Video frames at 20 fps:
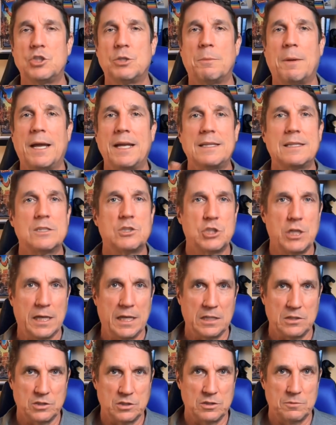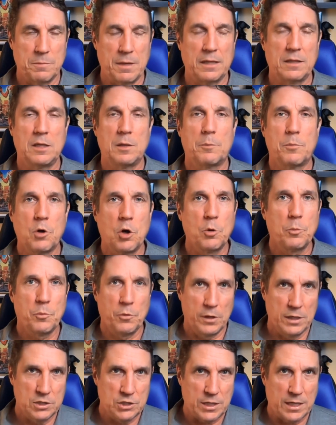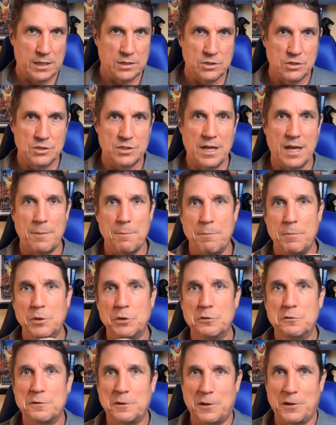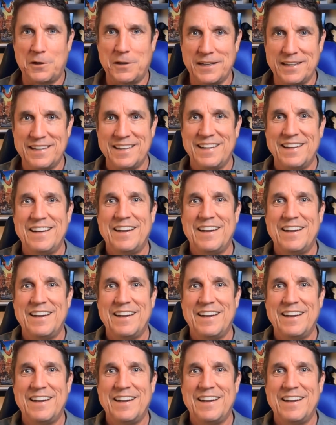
Make the changes, make the appropriate changes, and move on.